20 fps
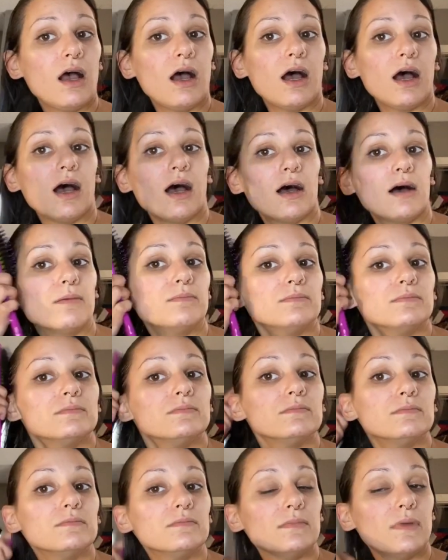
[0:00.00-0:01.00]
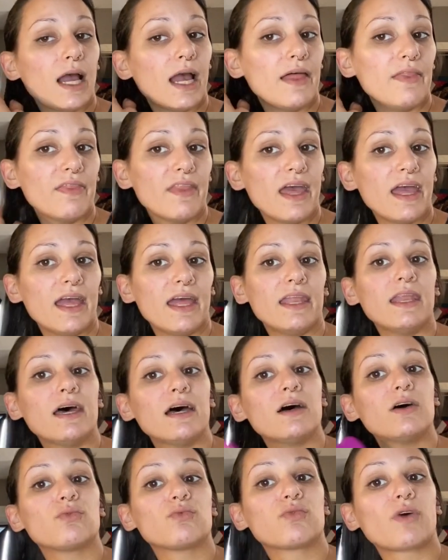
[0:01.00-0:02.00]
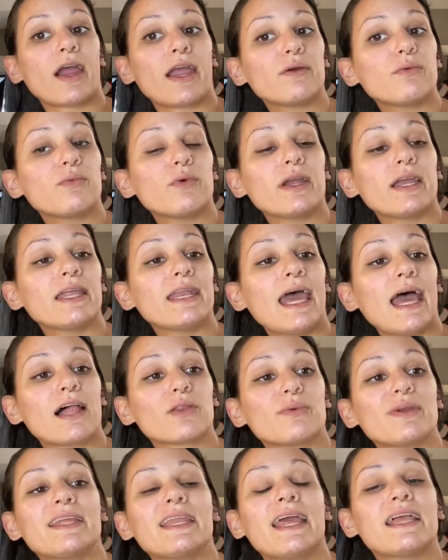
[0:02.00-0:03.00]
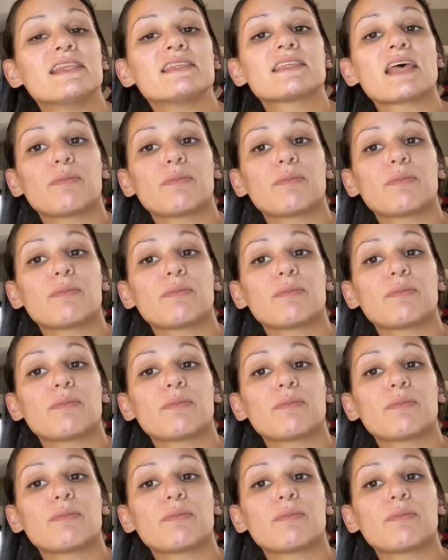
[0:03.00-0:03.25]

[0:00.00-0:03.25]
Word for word: Um, and then right when Halloween ends,